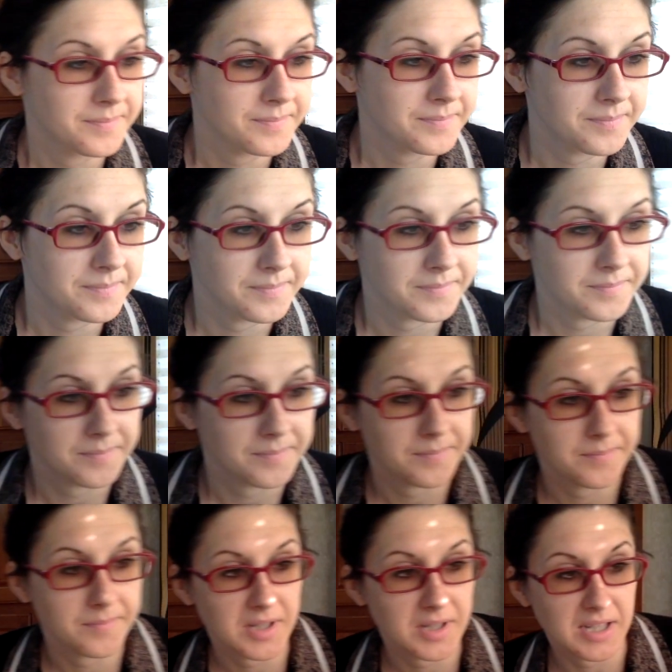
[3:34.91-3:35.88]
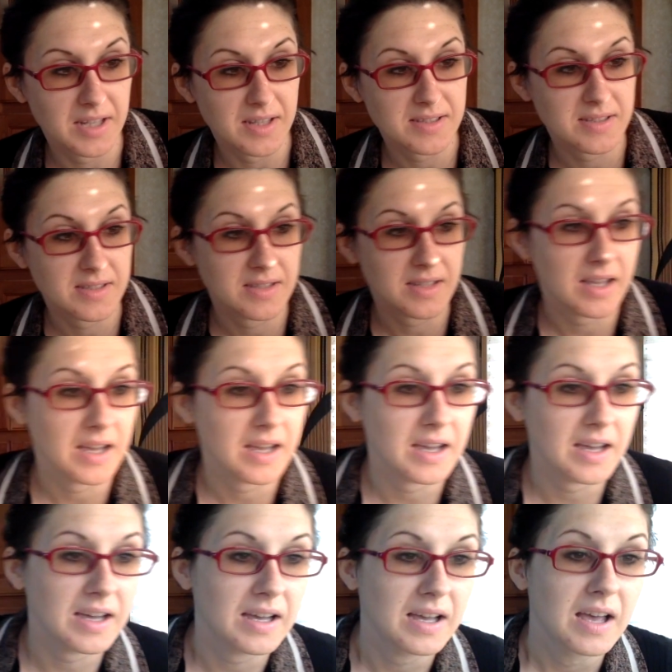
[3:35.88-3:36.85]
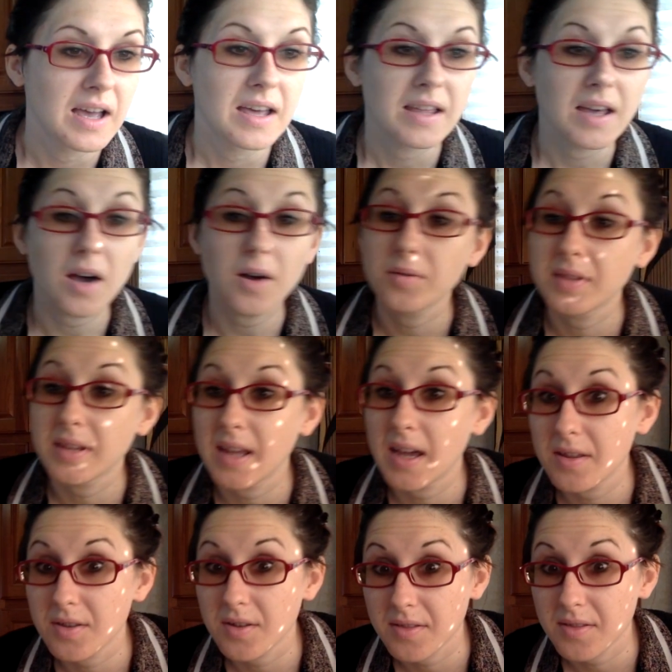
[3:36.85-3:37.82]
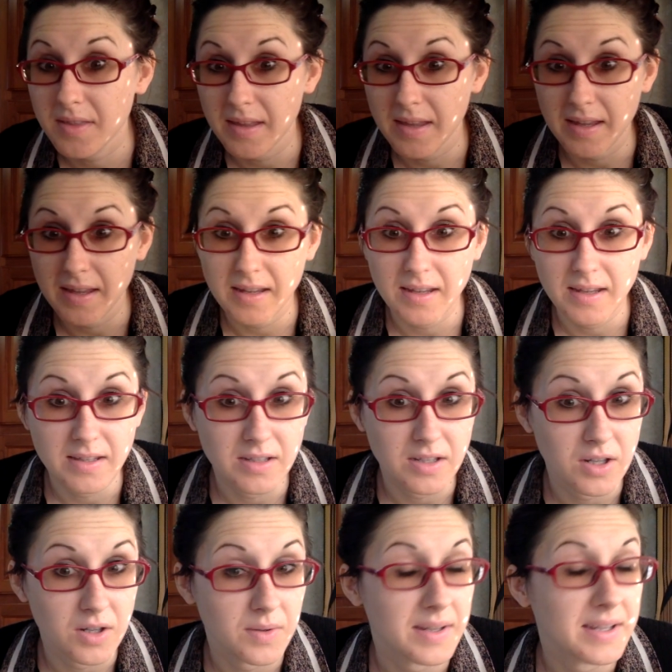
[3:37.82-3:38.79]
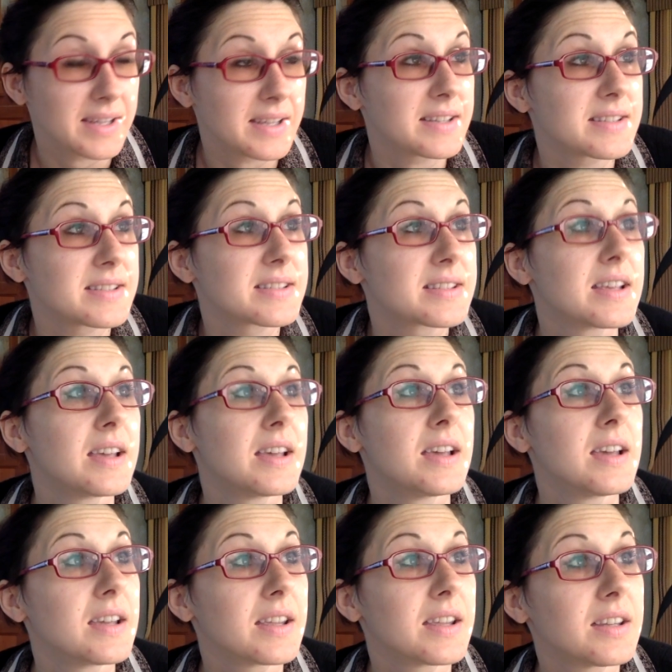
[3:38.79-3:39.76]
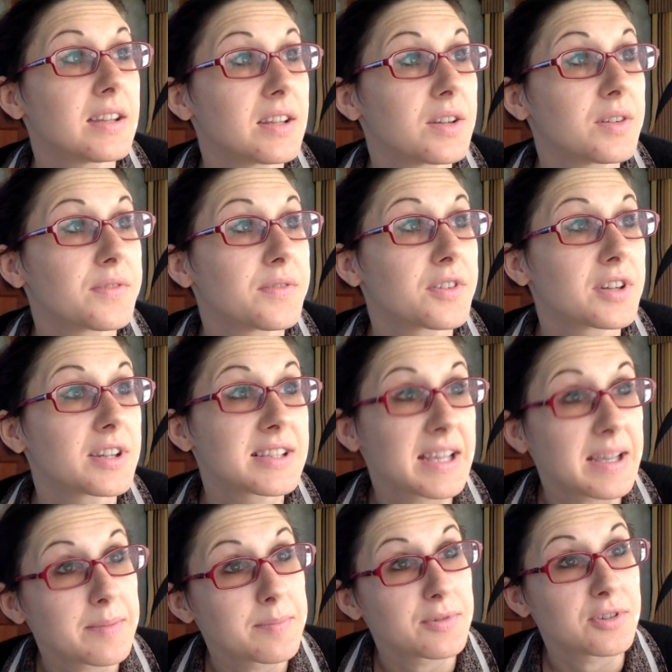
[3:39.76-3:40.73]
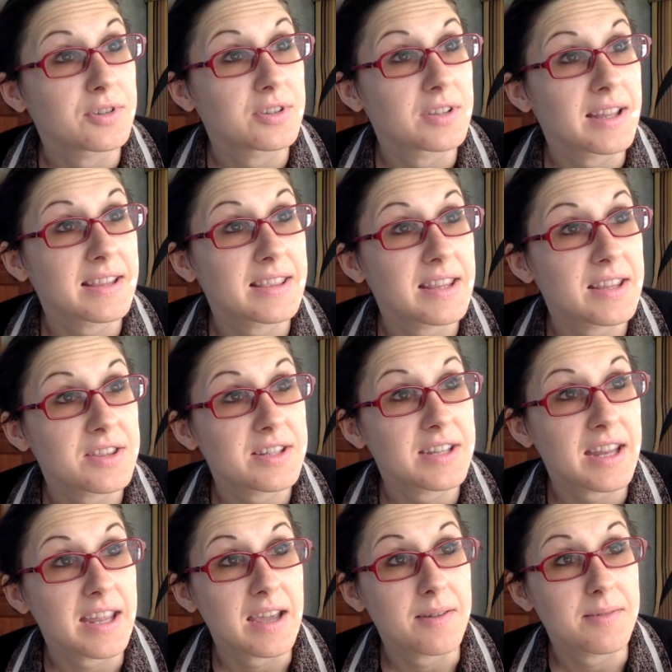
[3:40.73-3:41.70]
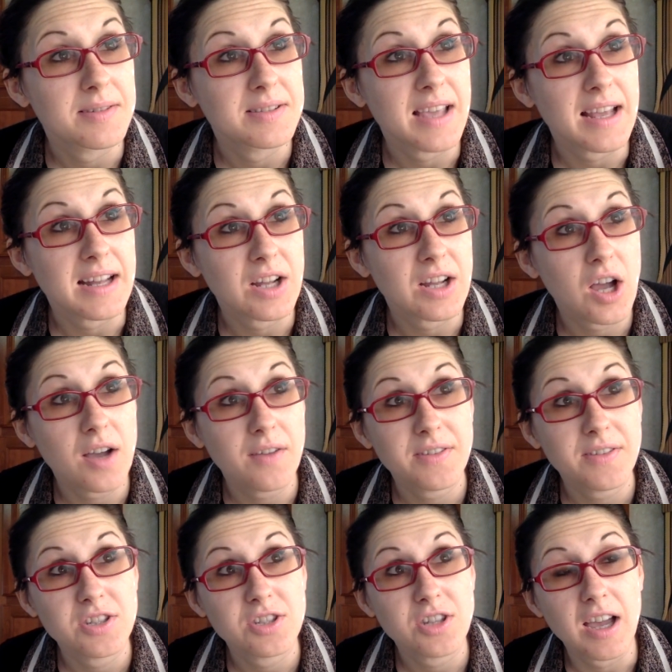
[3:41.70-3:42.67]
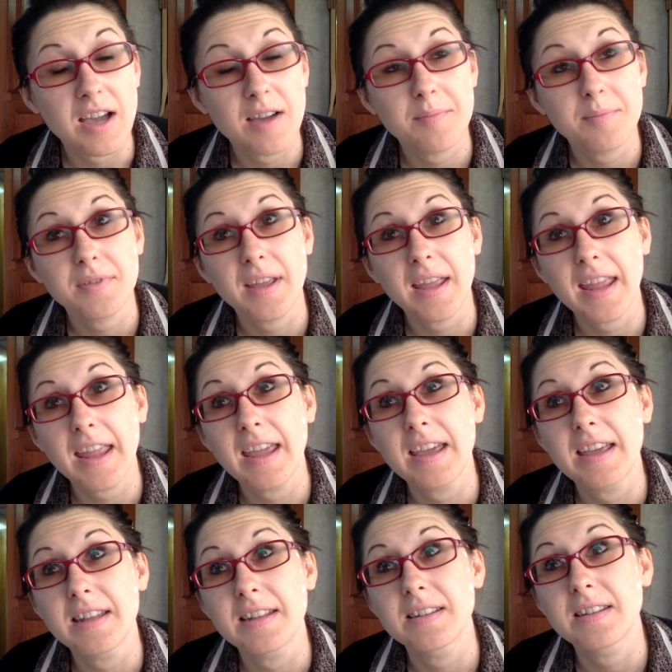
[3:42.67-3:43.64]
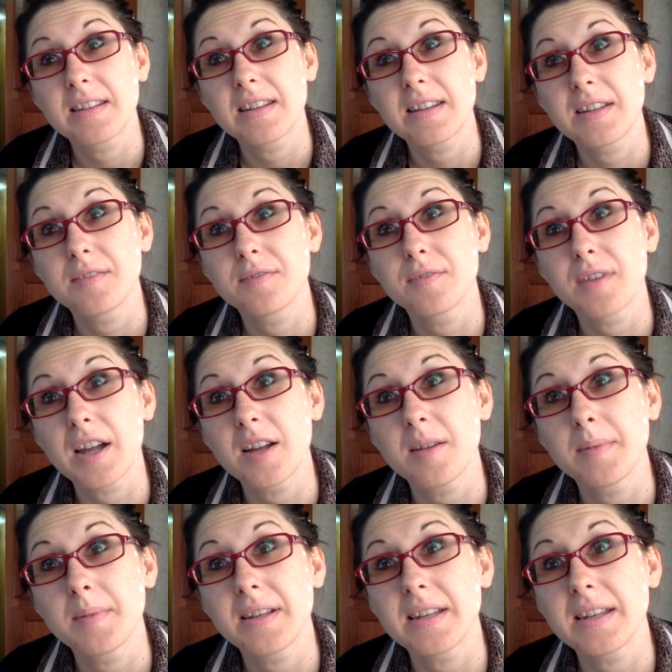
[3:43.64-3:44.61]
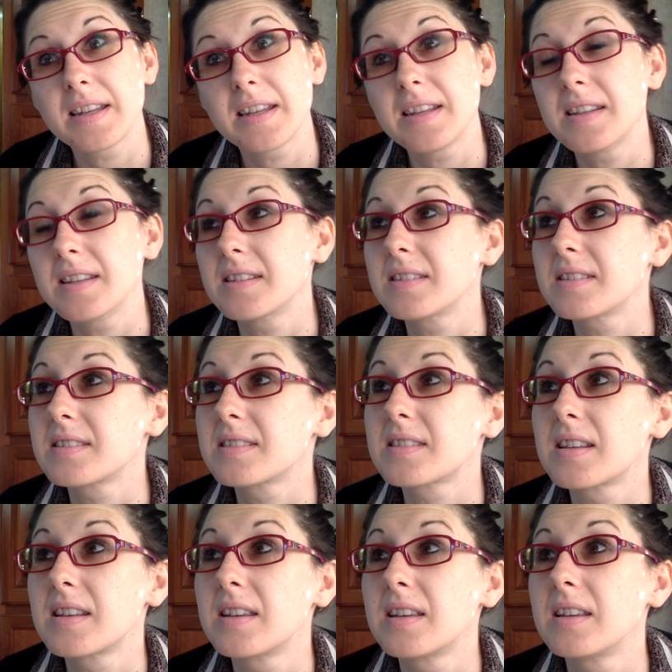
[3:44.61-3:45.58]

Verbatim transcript: hmm, what else uh oh the other thing you know is you know for example like the other day i was at a coffee shop and the environment is